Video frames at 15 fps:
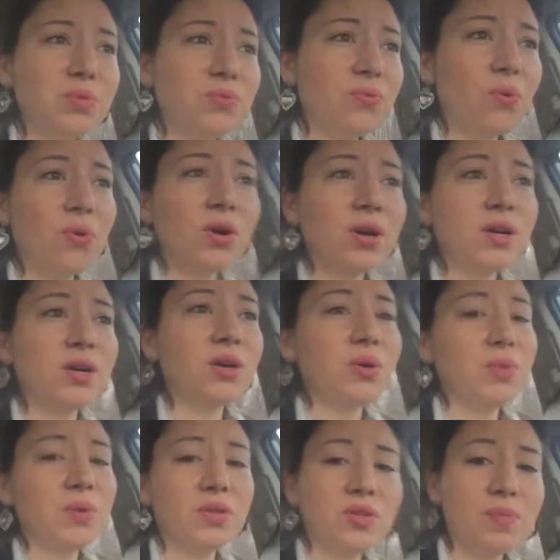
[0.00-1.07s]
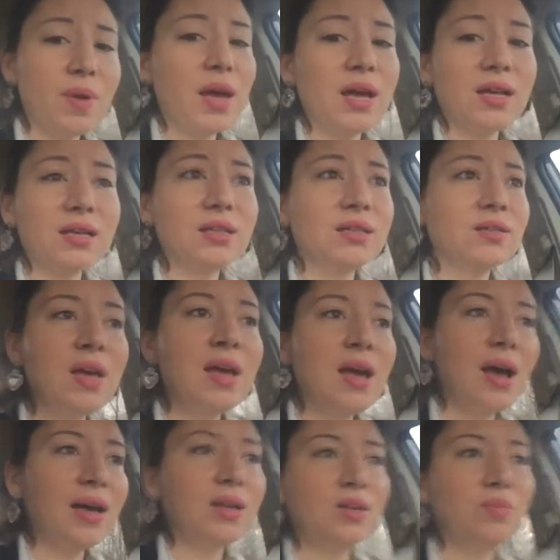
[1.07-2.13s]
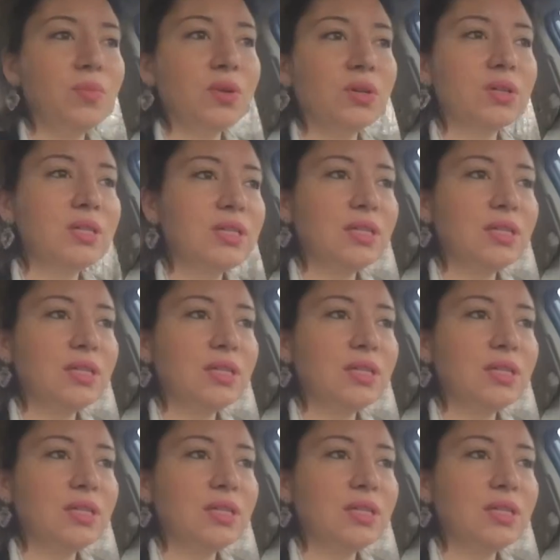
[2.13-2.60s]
before going to bed. I could barely